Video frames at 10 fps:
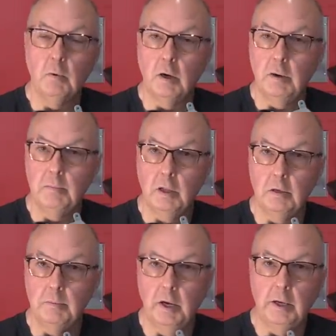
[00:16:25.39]
where I
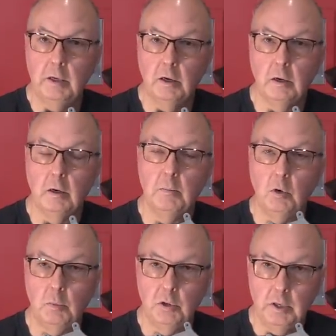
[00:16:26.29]
plug my car
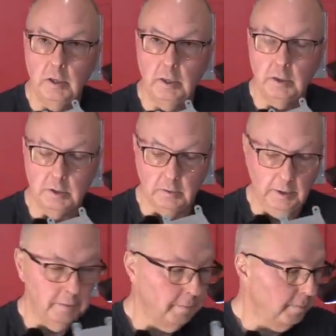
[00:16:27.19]
mobile connector
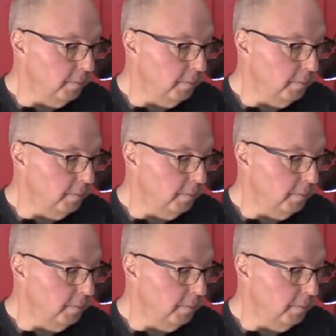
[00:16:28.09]
in.